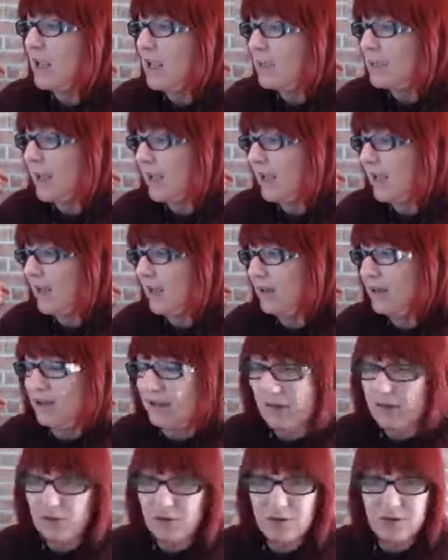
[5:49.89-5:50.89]
getting,
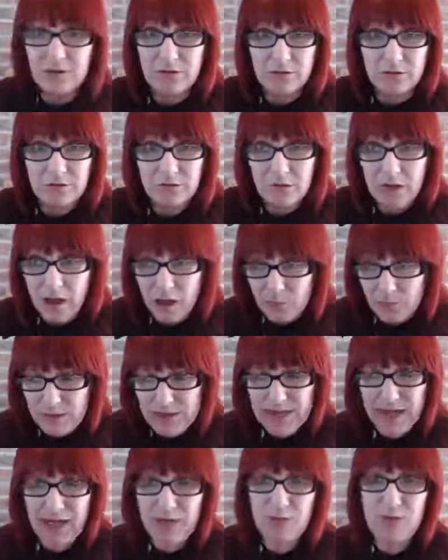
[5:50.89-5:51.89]
you know, our
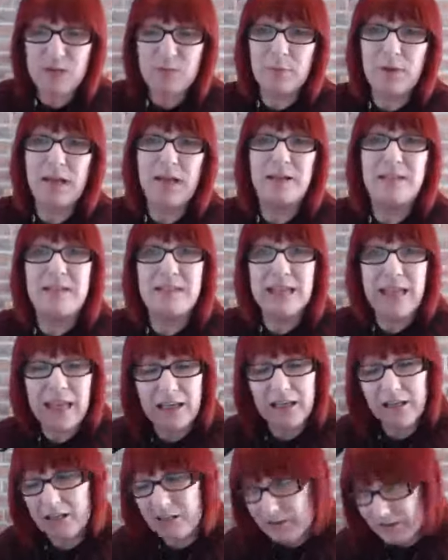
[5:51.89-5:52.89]
diaries planned,
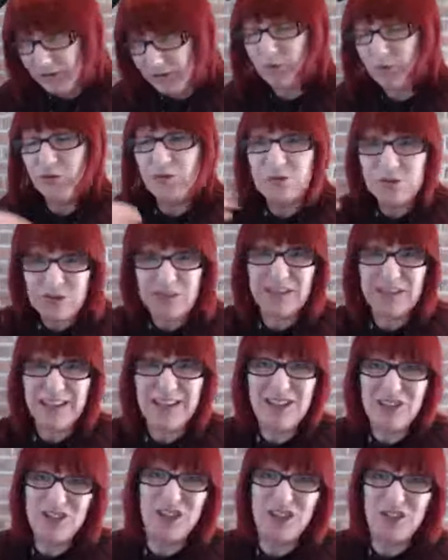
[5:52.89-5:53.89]
getting, you know, just getting
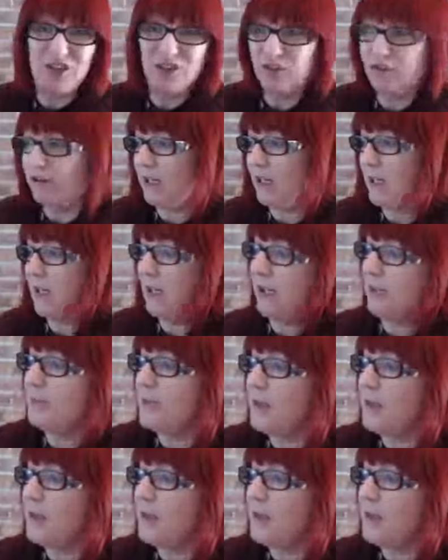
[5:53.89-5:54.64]
shit done, really.